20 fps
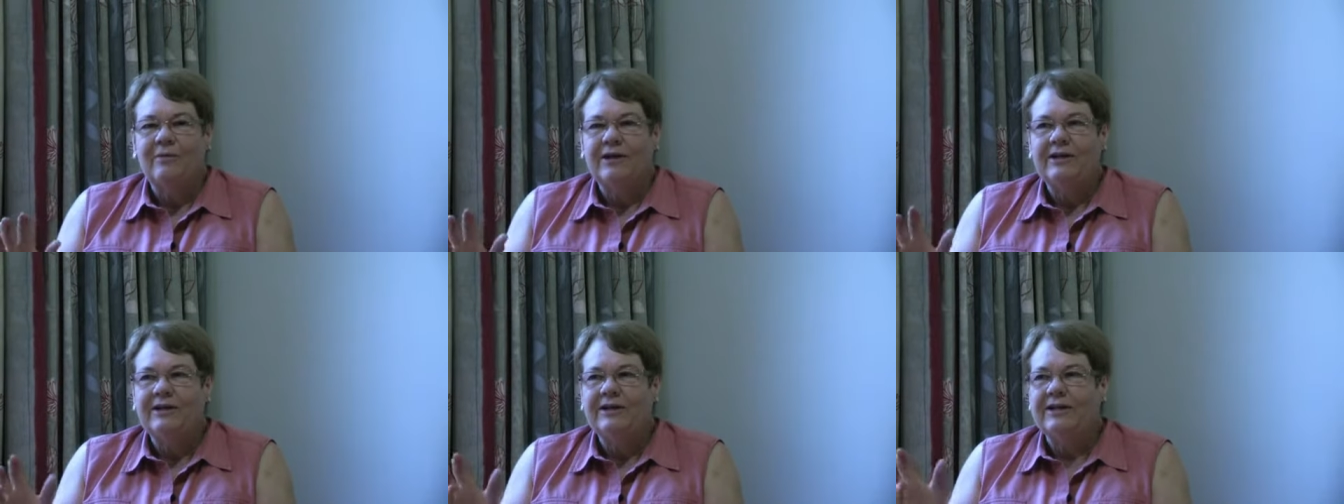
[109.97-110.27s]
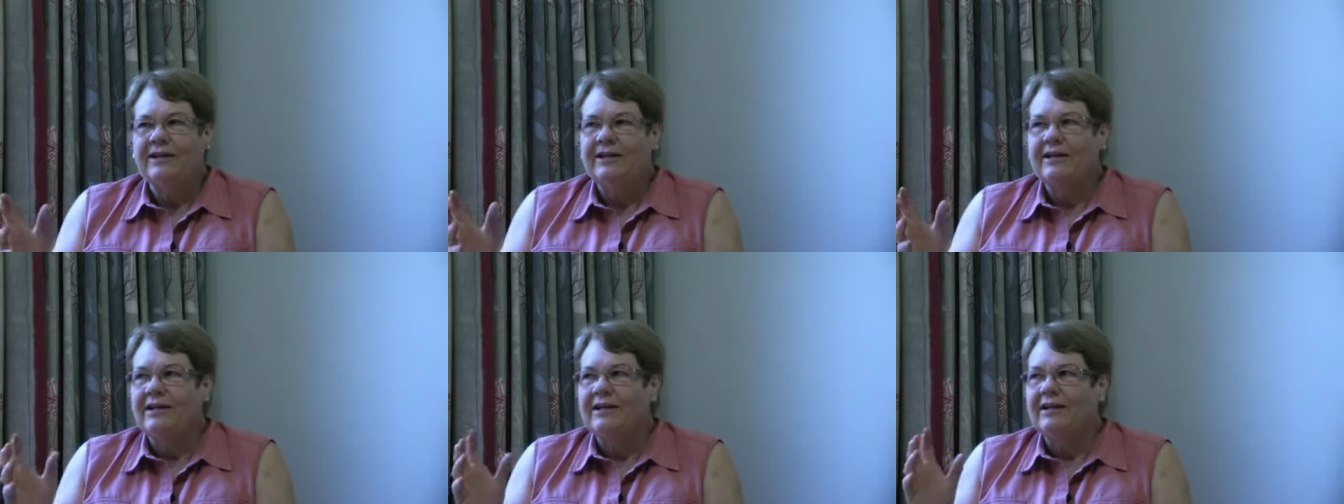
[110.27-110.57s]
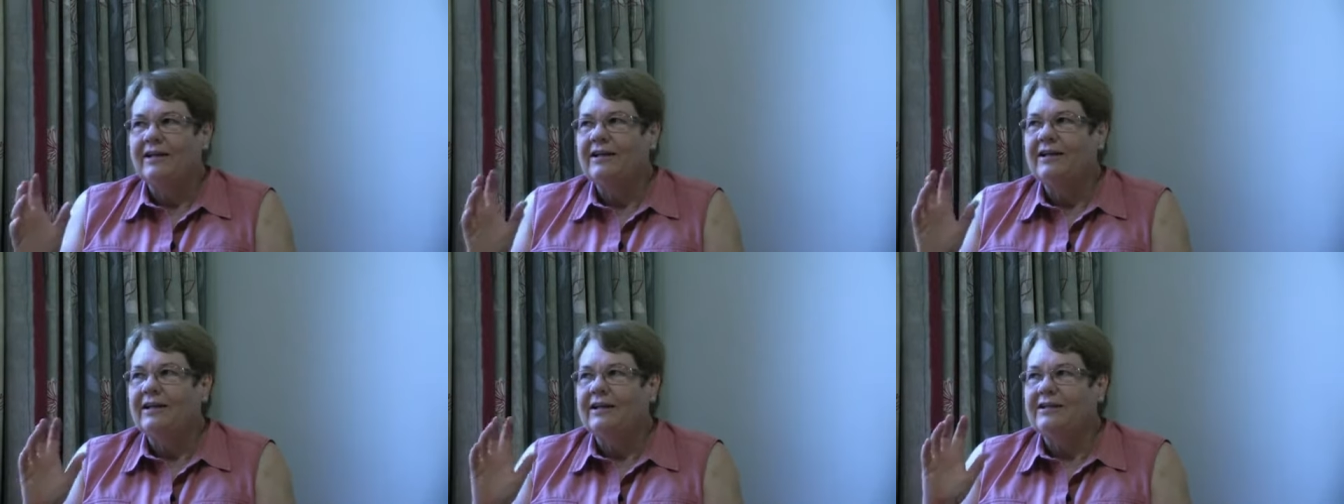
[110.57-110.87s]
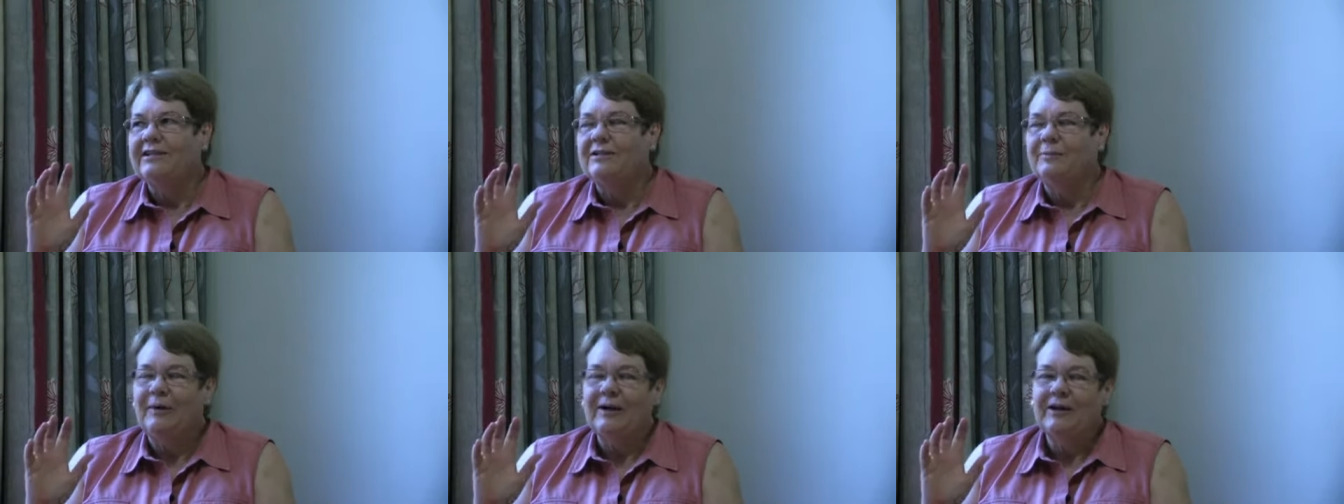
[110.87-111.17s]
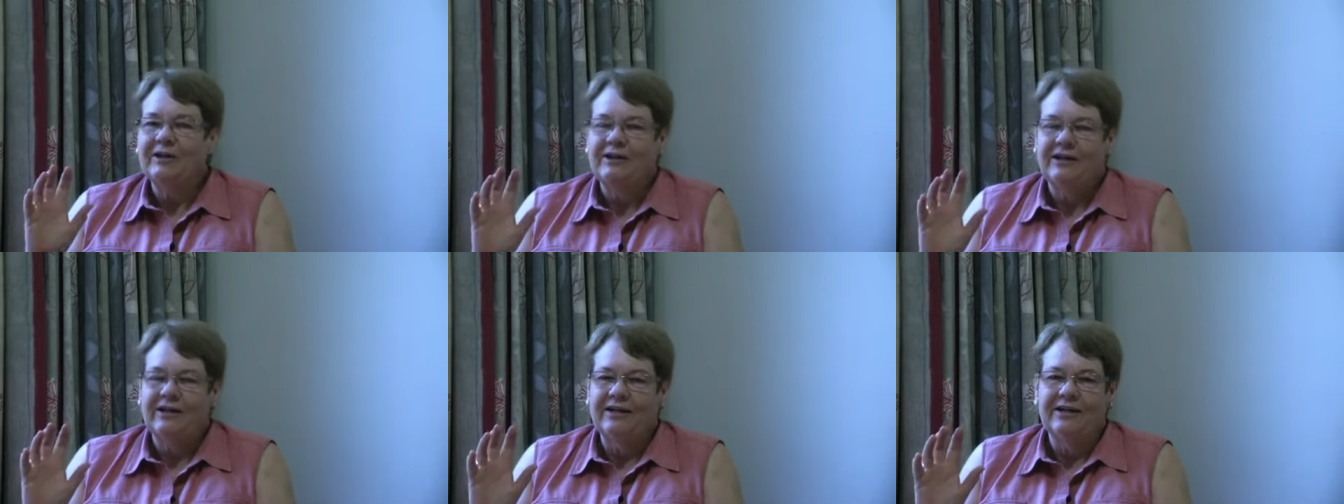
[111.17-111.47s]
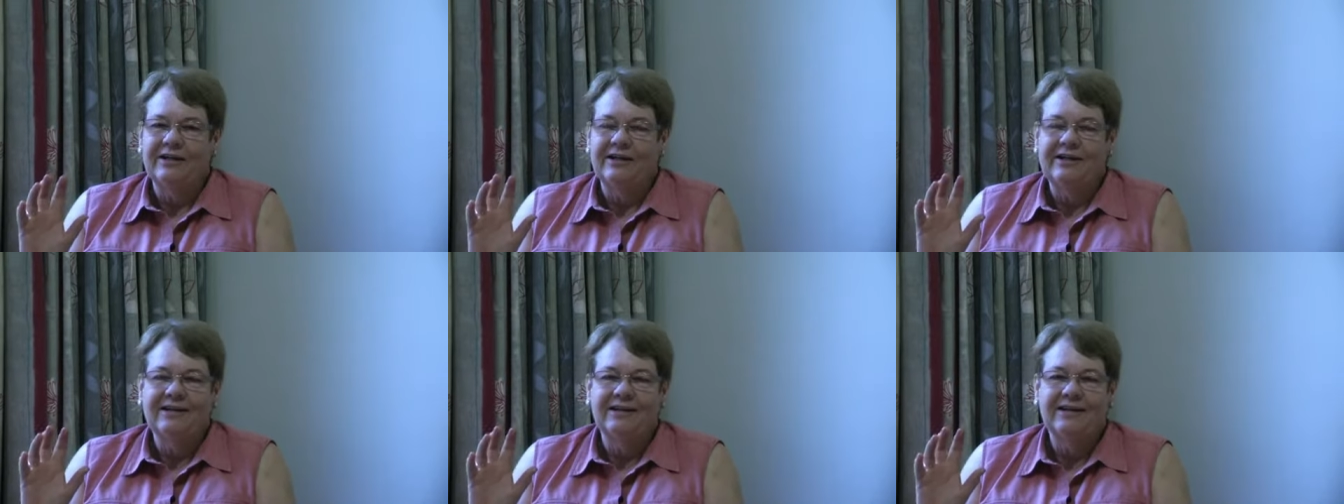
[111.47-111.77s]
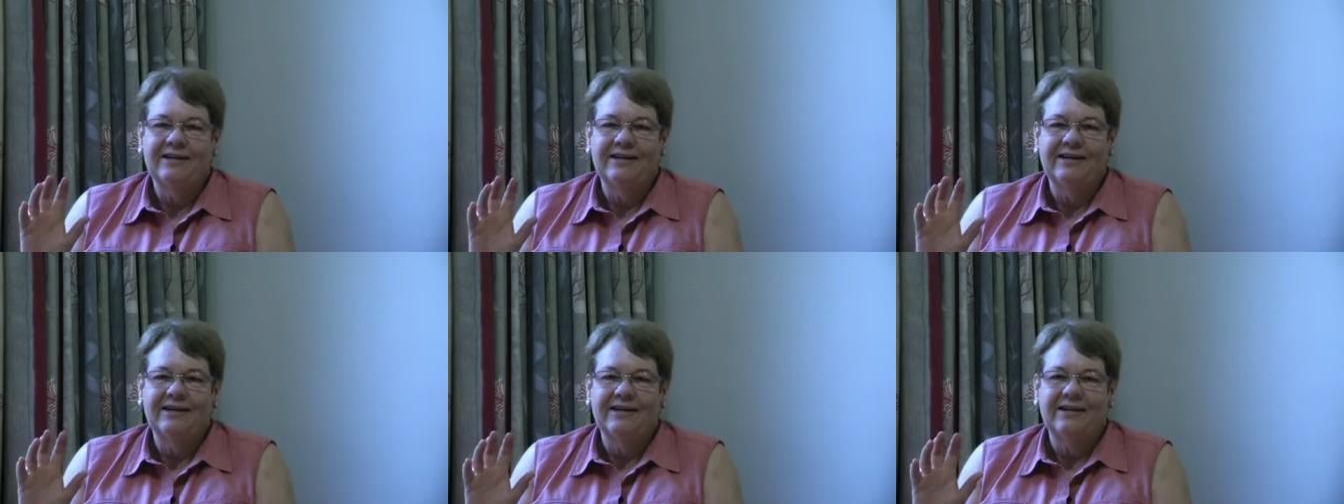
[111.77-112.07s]
we did a little inspection
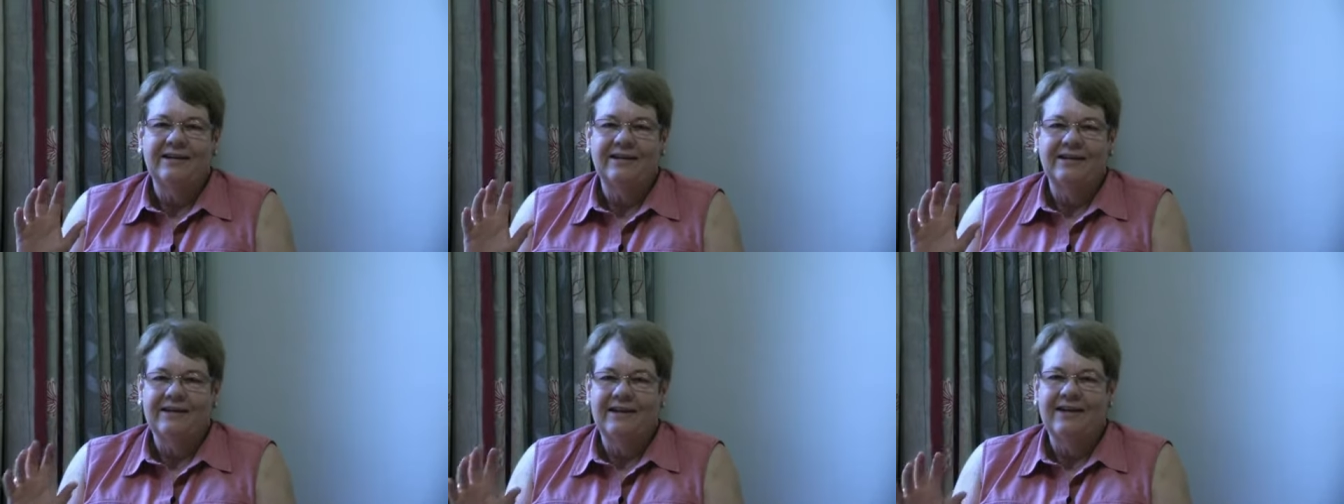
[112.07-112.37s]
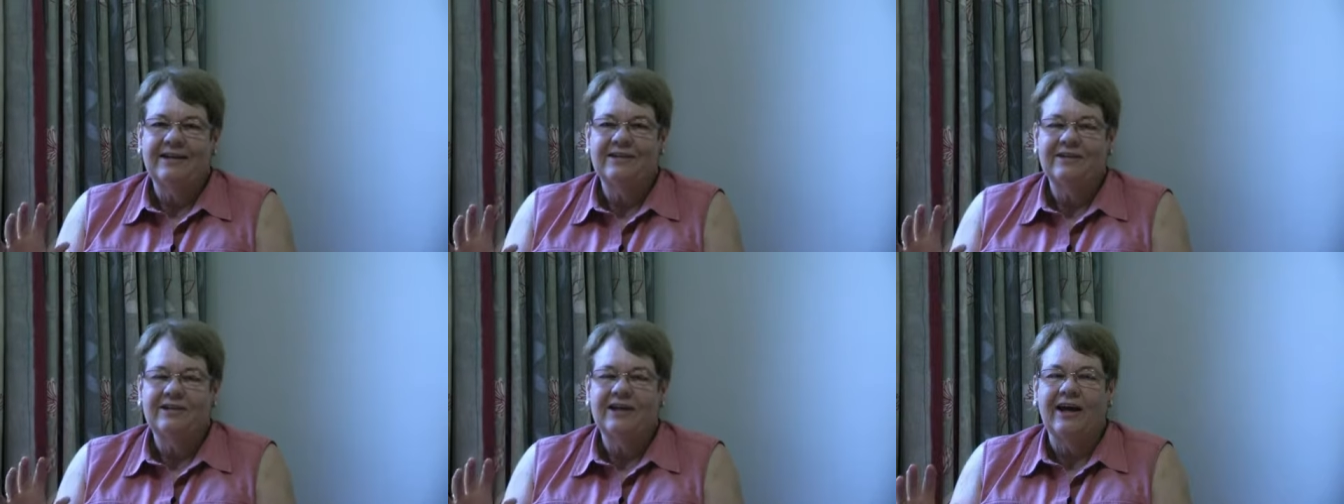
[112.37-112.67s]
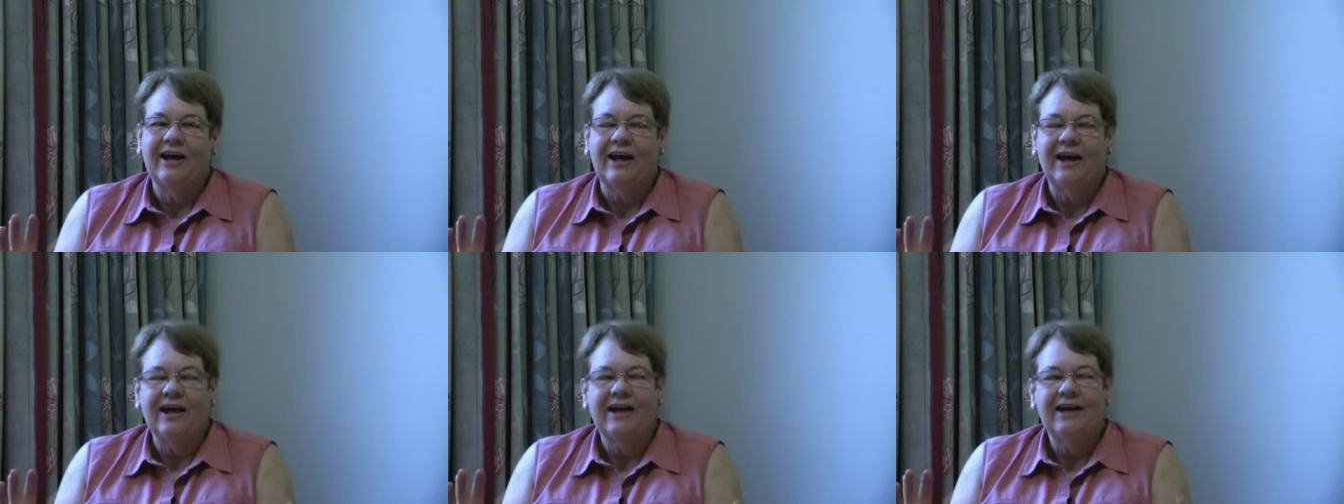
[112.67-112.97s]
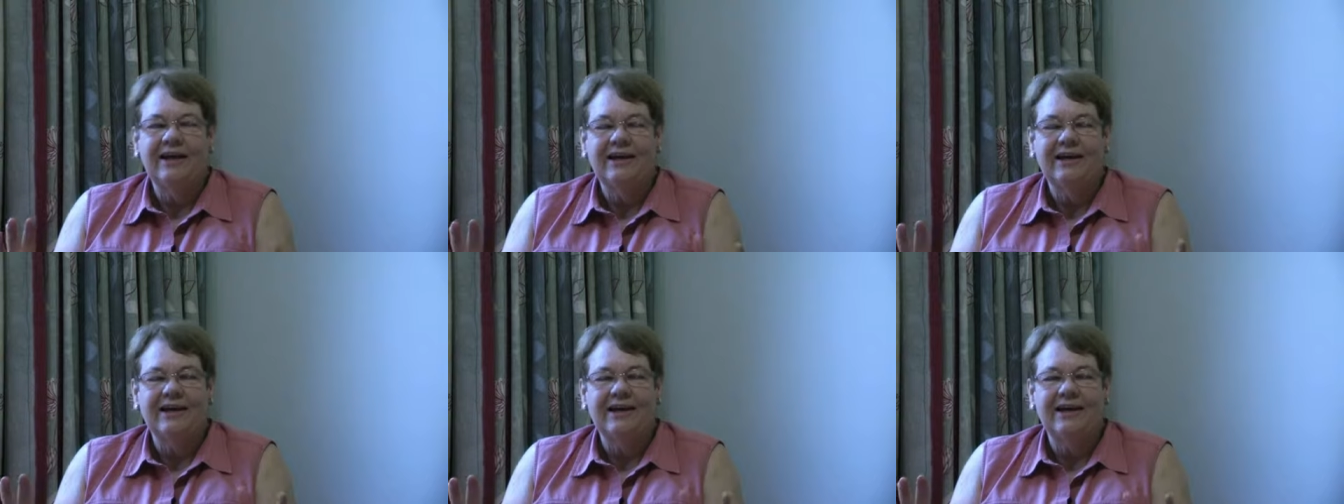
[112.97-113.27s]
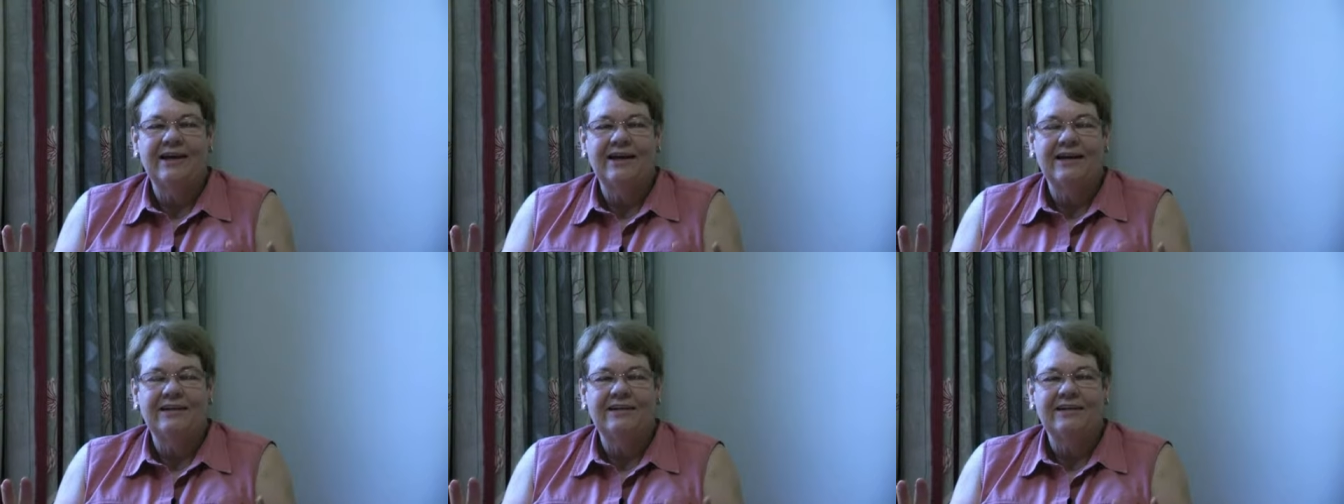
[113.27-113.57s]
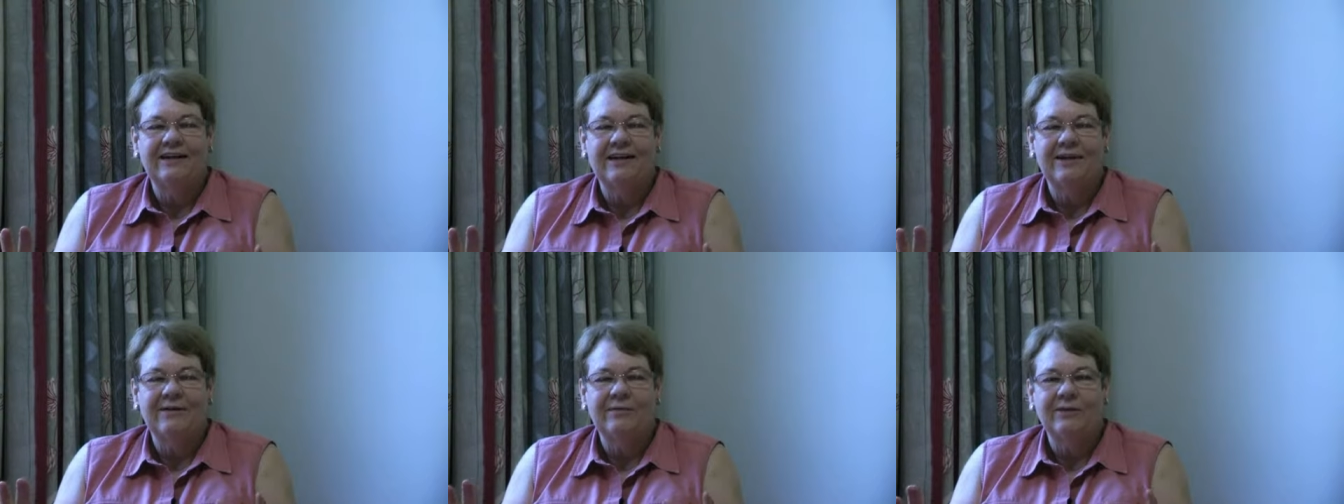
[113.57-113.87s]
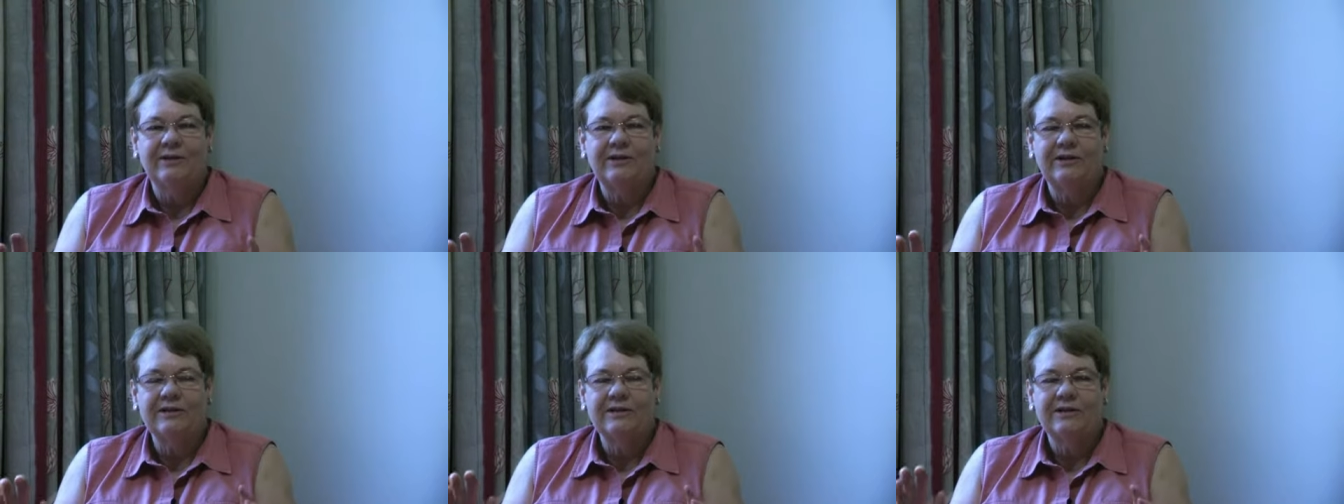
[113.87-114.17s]
uh, the next day and
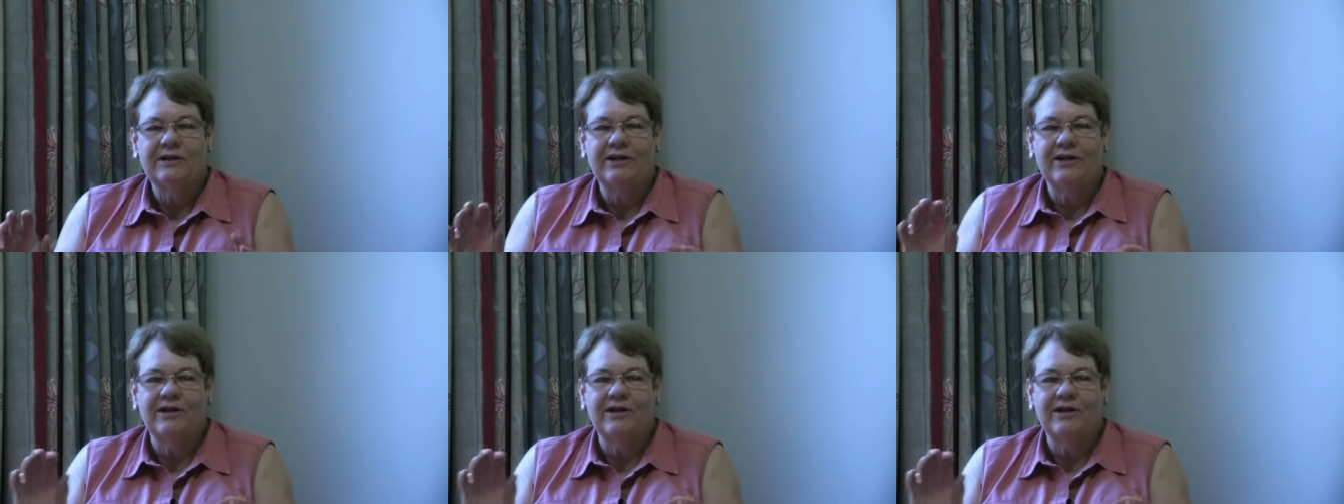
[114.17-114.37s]
uh, we just